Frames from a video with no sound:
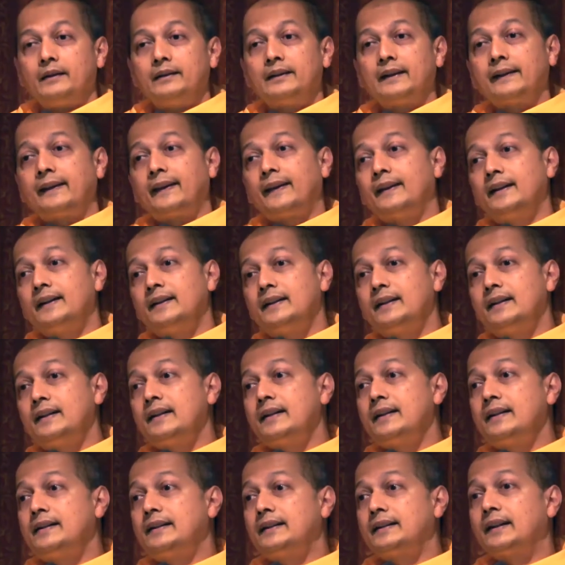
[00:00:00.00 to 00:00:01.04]
The
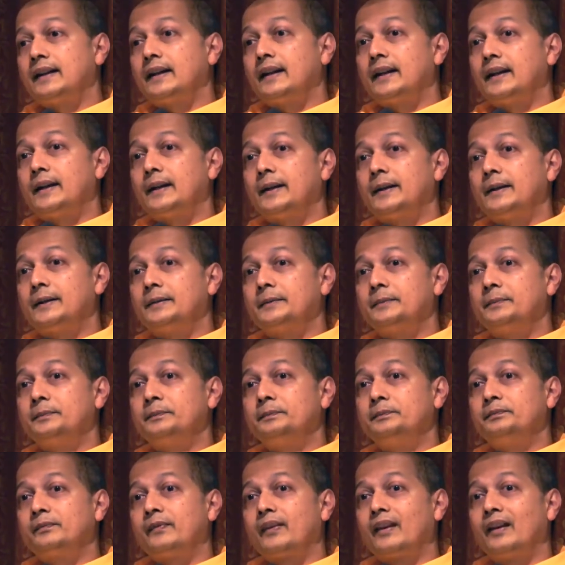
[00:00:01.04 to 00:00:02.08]
third
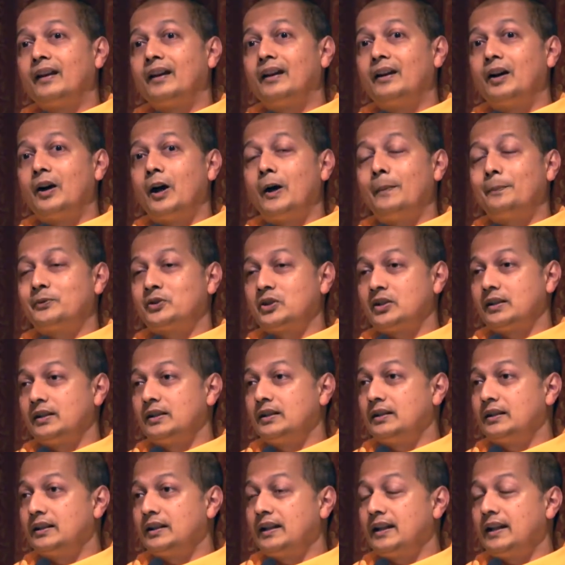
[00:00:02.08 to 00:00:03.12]
um,
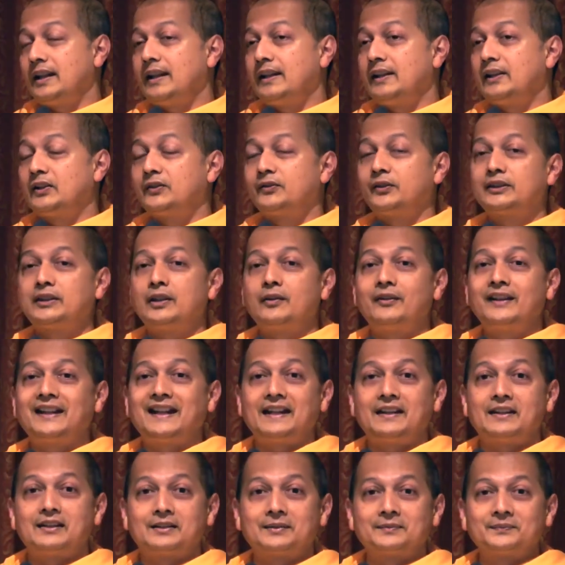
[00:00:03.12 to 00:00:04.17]
option is for the
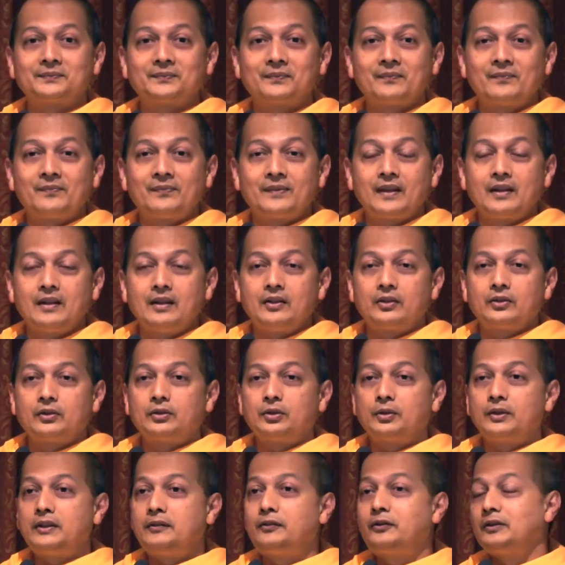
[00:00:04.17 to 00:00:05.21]
wicked. So
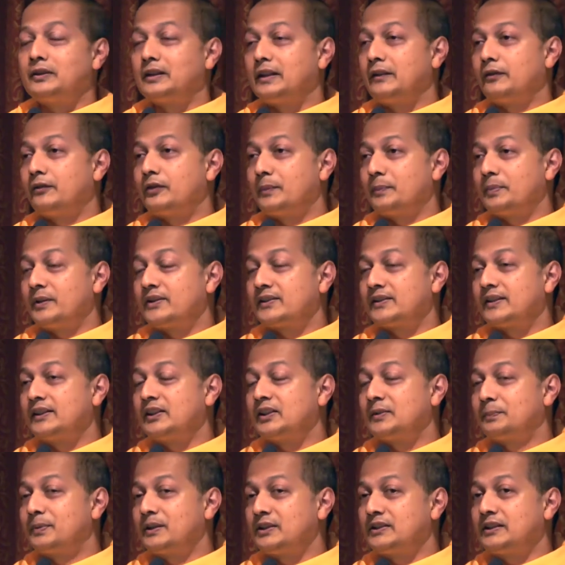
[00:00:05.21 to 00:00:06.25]
if, if a person
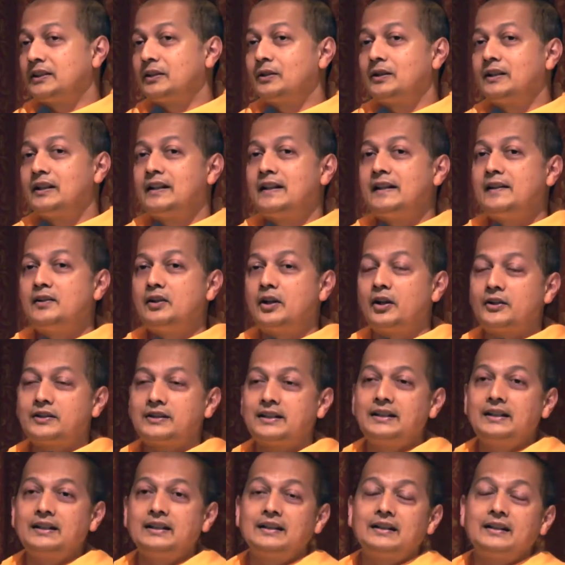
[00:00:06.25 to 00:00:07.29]
is particularly
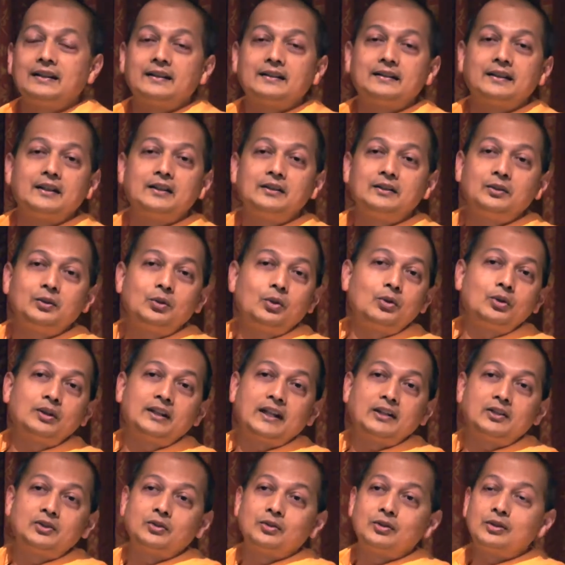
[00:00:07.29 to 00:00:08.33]
naughty, then you don't
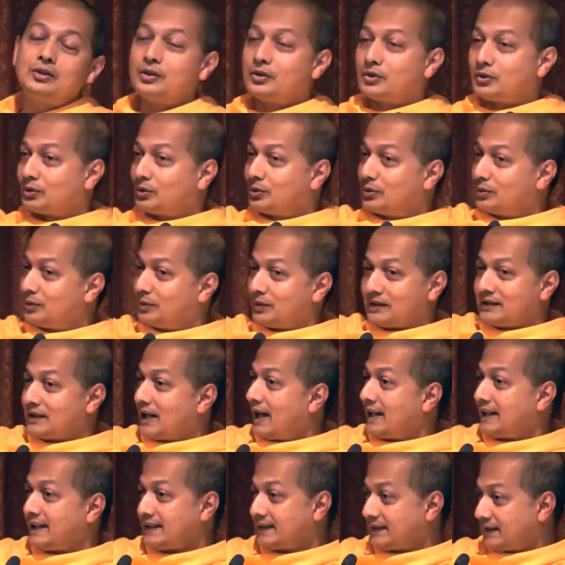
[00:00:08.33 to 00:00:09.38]
get to go to the
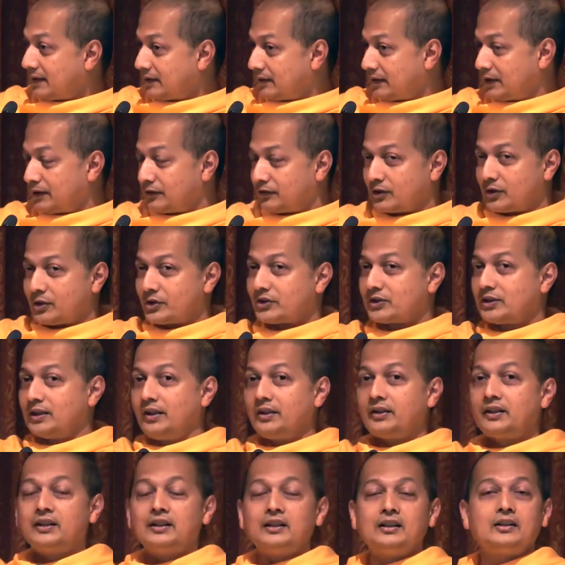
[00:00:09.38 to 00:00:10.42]
highest heaven, of course
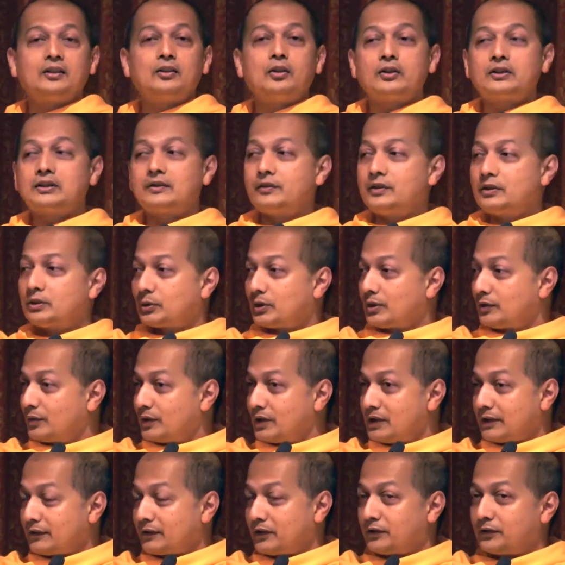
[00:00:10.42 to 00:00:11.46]
not, not even to the
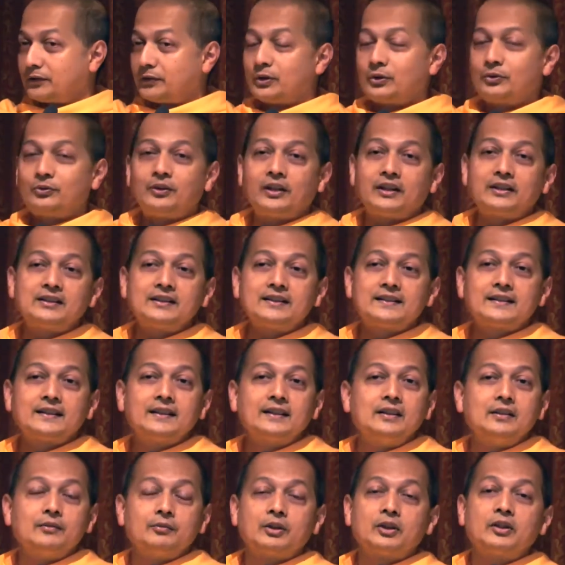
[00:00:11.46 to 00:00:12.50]
world of the forefathers.
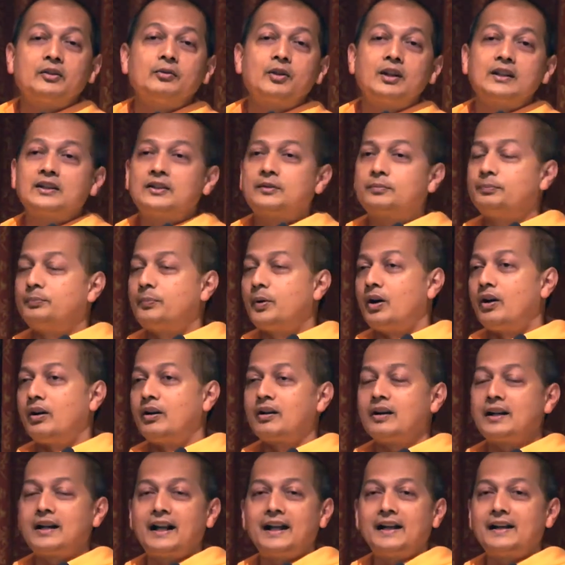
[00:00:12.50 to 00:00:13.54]
One is
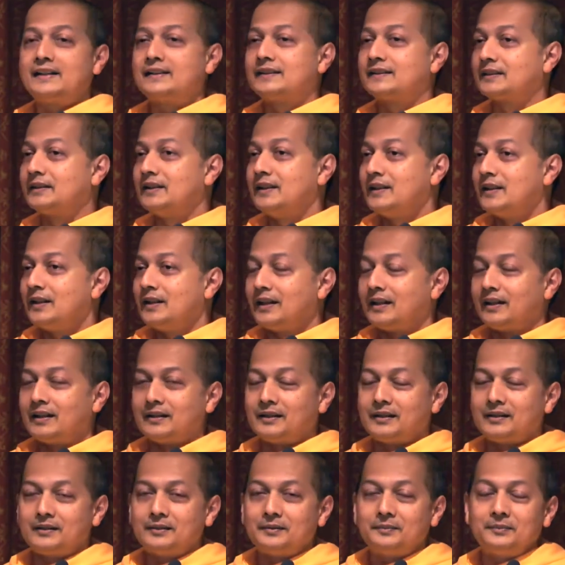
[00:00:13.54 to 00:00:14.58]
born as
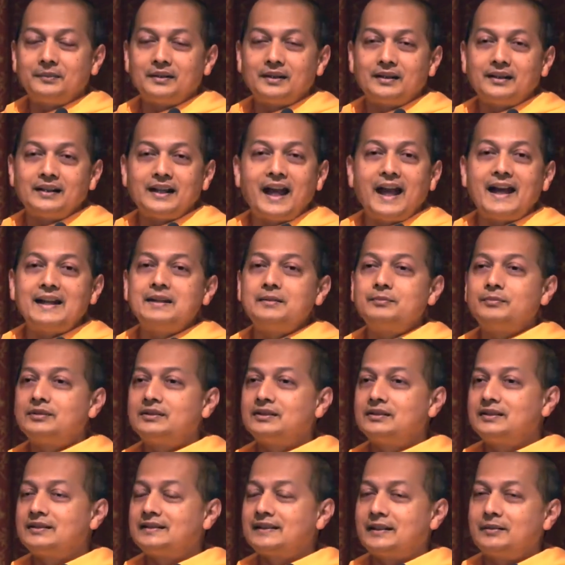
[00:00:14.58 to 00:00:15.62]
um, uh,
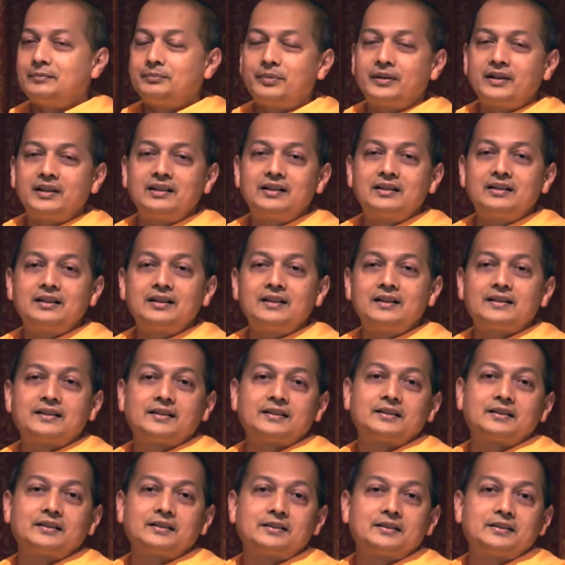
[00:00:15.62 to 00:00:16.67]
animals and
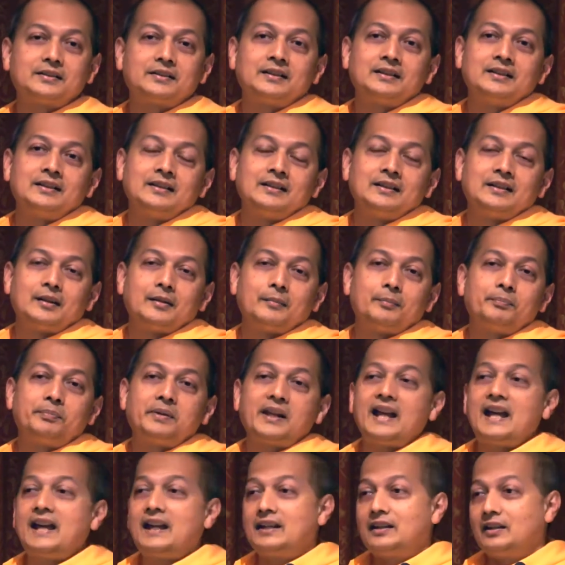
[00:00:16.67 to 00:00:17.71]
birds, uh,
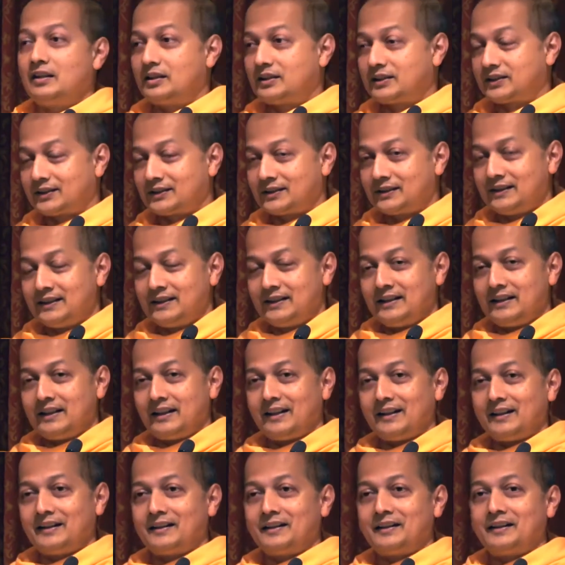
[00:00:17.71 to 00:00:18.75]
plants,
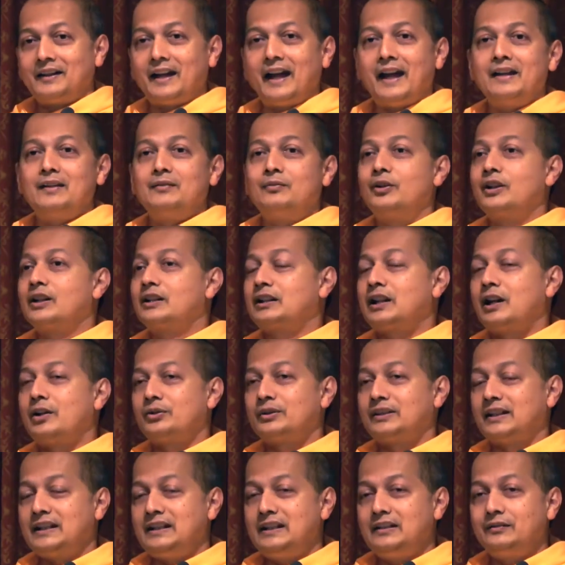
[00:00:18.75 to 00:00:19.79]
uh, and work
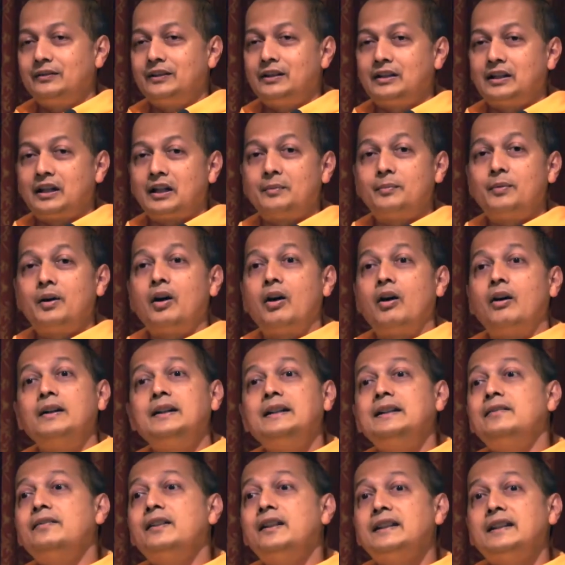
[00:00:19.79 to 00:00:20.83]
out the evil karma, or
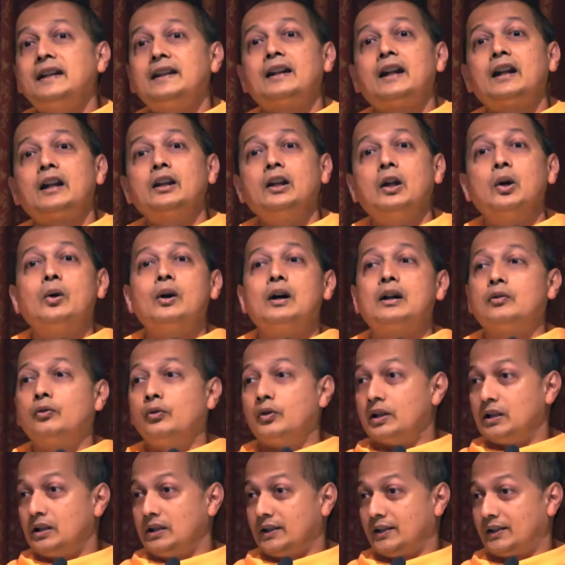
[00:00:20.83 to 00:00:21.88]
even there are lower
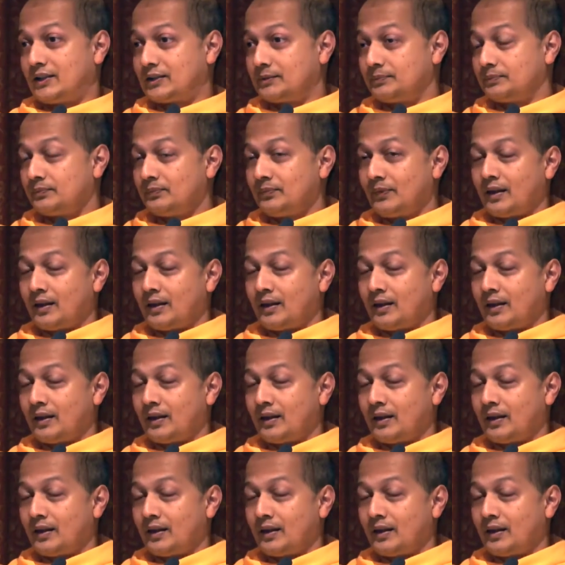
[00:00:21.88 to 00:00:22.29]
worlds.